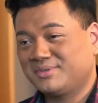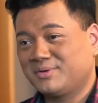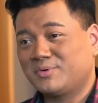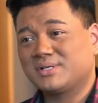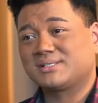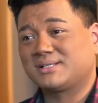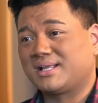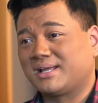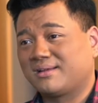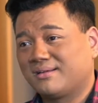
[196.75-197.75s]
what it's
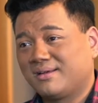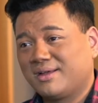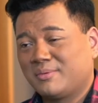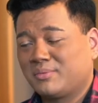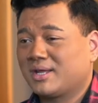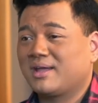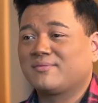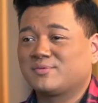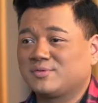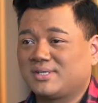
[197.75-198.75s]
like. But I
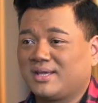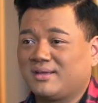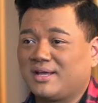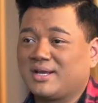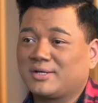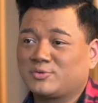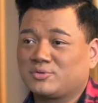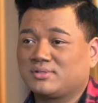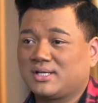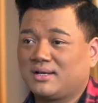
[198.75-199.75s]
have to say, a
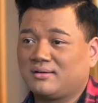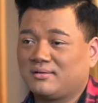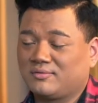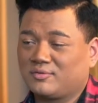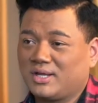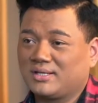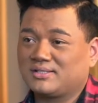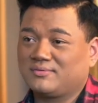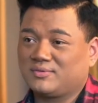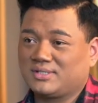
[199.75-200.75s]
natural talent of
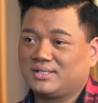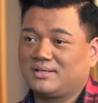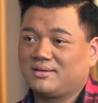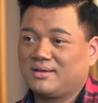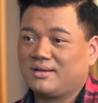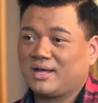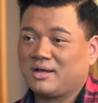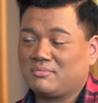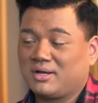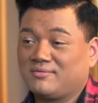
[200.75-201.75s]
creativity,
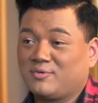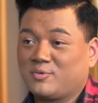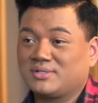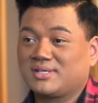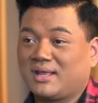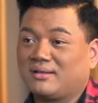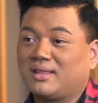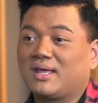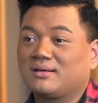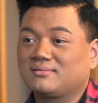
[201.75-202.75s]
I've always had
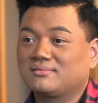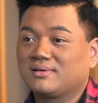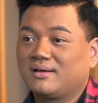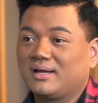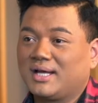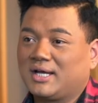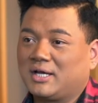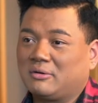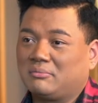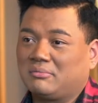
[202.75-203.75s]
that.
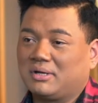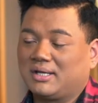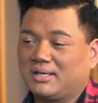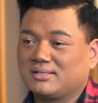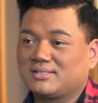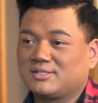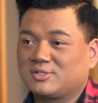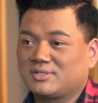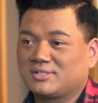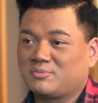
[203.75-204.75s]
I guess it's
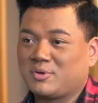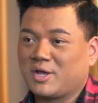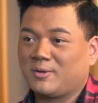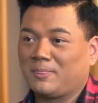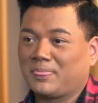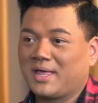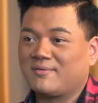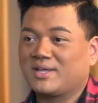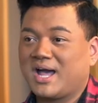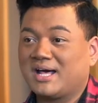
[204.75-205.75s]
just about
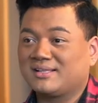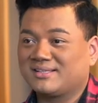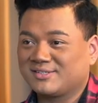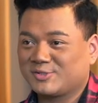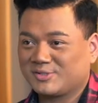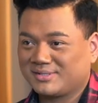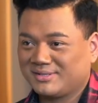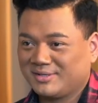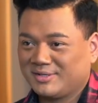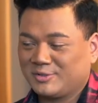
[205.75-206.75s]
having others
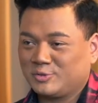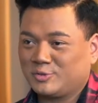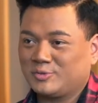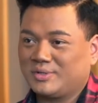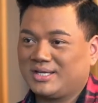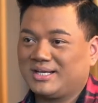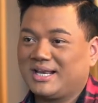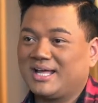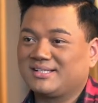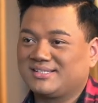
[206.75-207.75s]
to
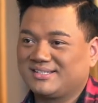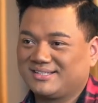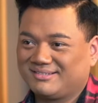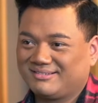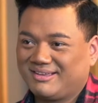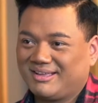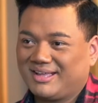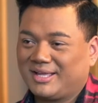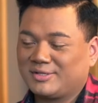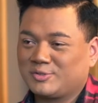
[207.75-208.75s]
enlighten
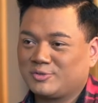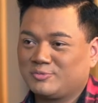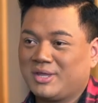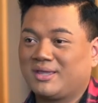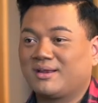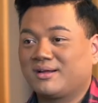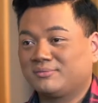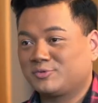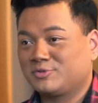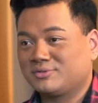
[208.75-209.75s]
and to make it
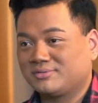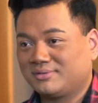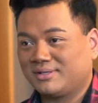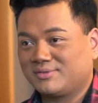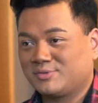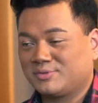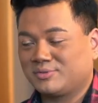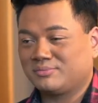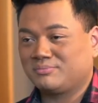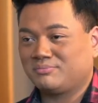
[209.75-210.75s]
come true and to